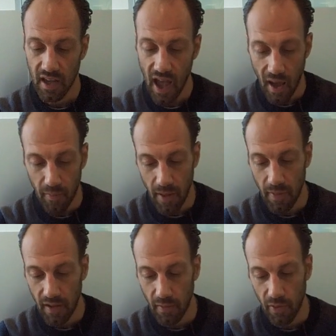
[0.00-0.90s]
yeah,
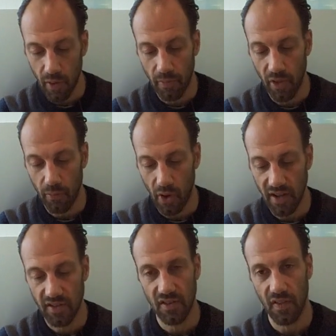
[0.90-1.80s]
maybe the
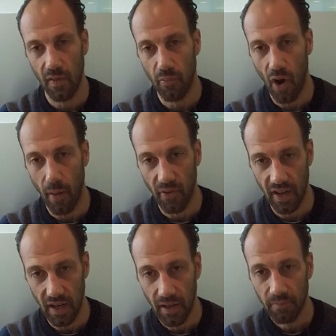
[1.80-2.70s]
prices of the
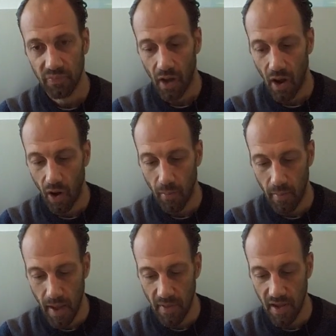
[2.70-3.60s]
property are
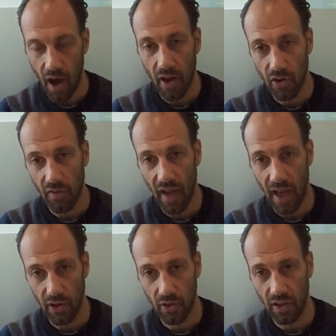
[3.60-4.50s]
maybe
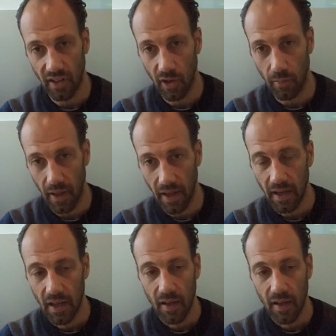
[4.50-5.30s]
undervalued a little bit,